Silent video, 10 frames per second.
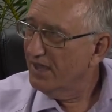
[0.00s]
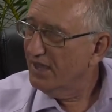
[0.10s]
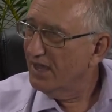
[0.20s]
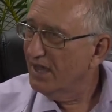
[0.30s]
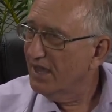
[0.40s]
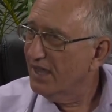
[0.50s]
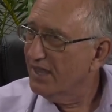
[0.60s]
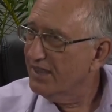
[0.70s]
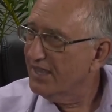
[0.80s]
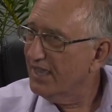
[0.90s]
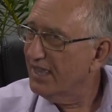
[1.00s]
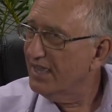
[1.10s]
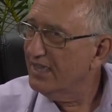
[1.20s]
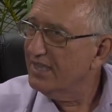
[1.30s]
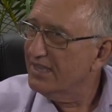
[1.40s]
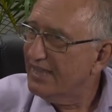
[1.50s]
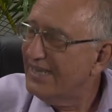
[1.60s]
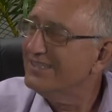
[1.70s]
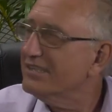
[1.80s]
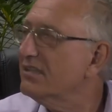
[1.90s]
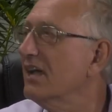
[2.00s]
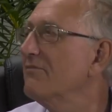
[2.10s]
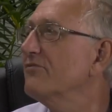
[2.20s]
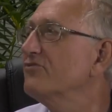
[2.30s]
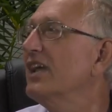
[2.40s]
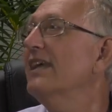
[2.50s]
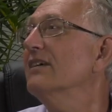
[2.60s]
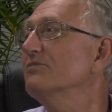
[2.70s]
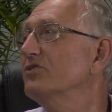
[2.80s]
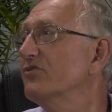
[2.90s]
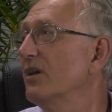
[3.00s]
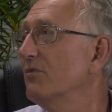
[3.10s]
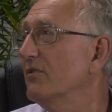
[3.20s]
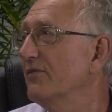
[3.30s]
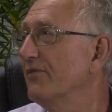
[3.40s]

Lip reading: that is the time of Jacob's trouble.